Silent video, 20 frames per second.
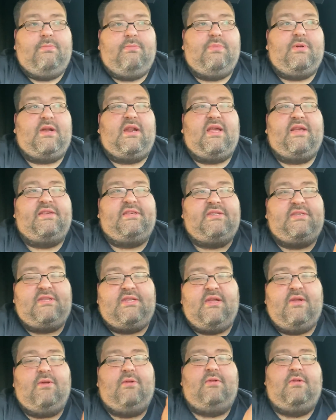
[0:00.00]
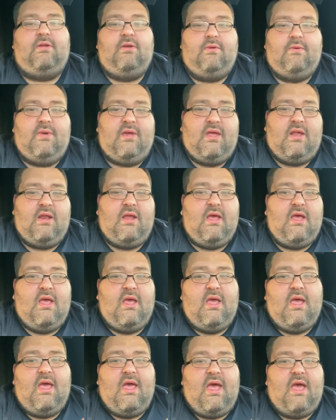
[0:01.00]
but I still do it
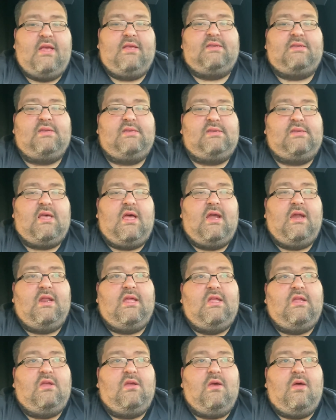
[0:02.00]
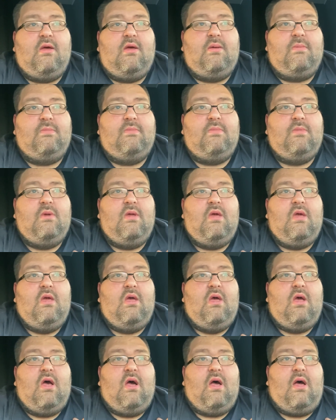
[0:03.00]
as a side income.